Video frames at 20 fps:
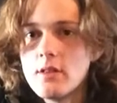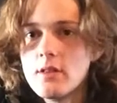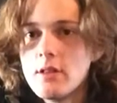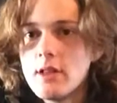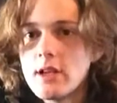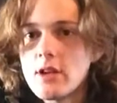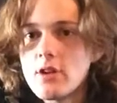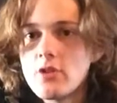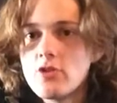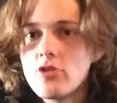
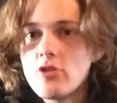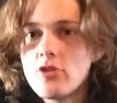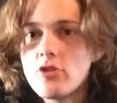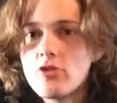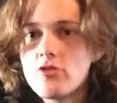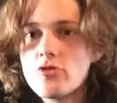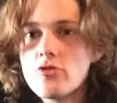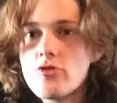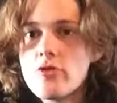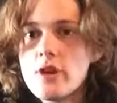like a
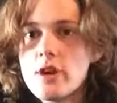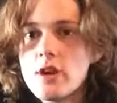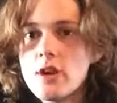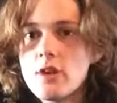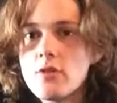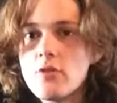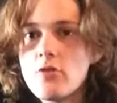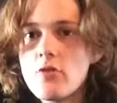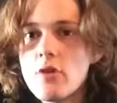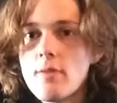darker
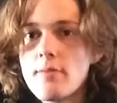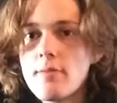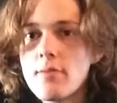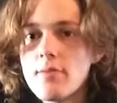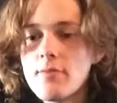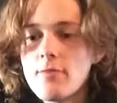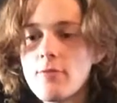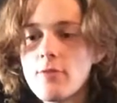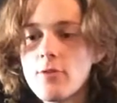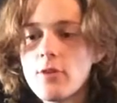green grip
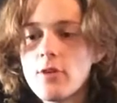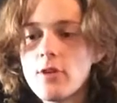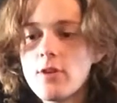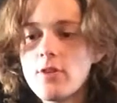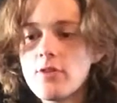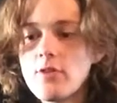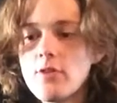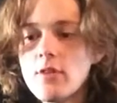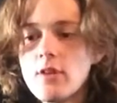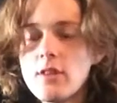for
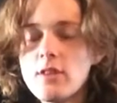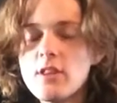this.